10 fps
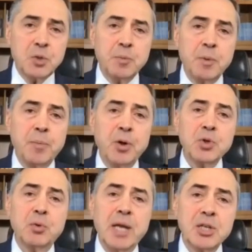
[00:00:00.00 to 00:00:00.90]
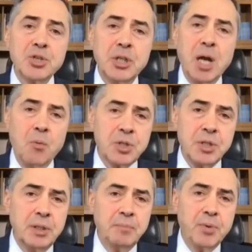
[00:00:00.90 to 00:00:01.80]
proposal last year, I
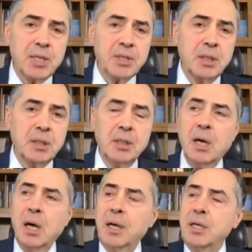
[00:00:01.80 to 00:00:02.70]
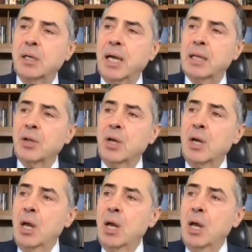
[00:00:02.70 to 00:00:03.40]
wasn't the president here yet,